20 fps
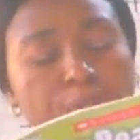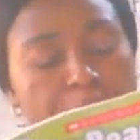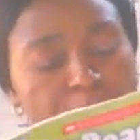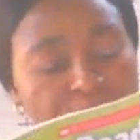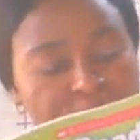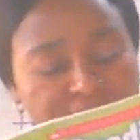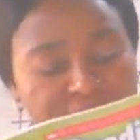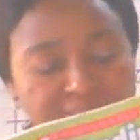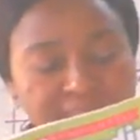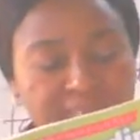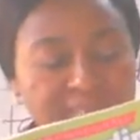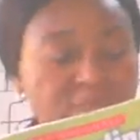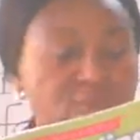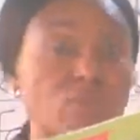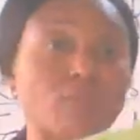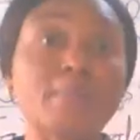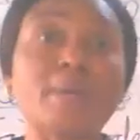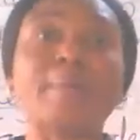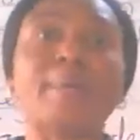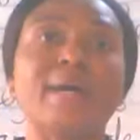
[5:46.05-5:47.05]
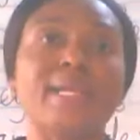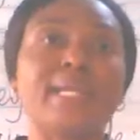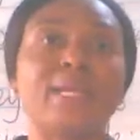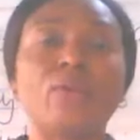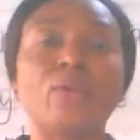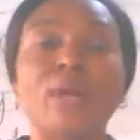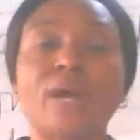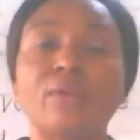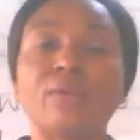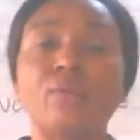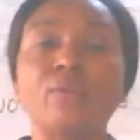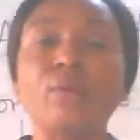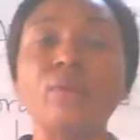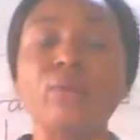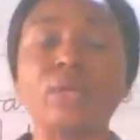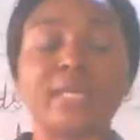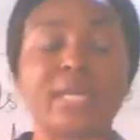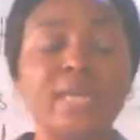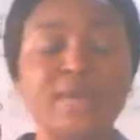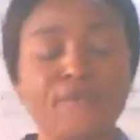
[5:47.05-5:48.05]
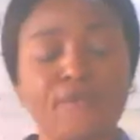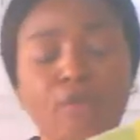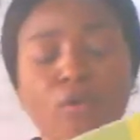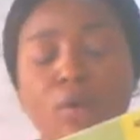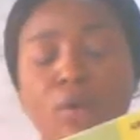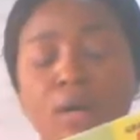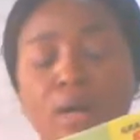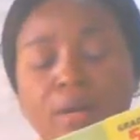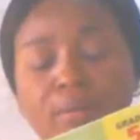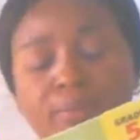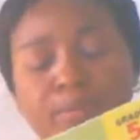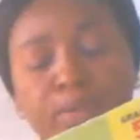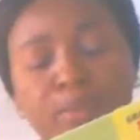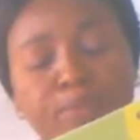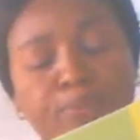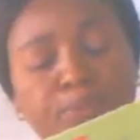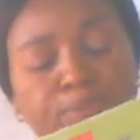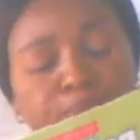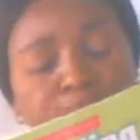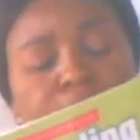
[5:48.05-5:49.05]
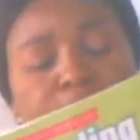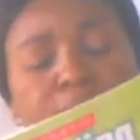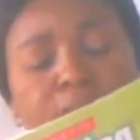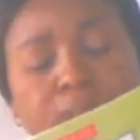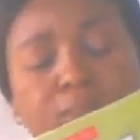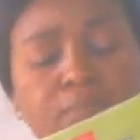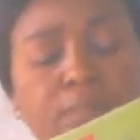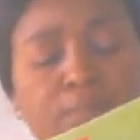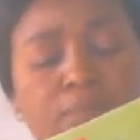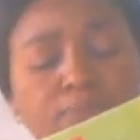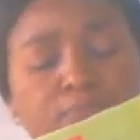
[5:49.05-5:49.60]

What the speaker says: princess. Remember, they were looking for a real princess.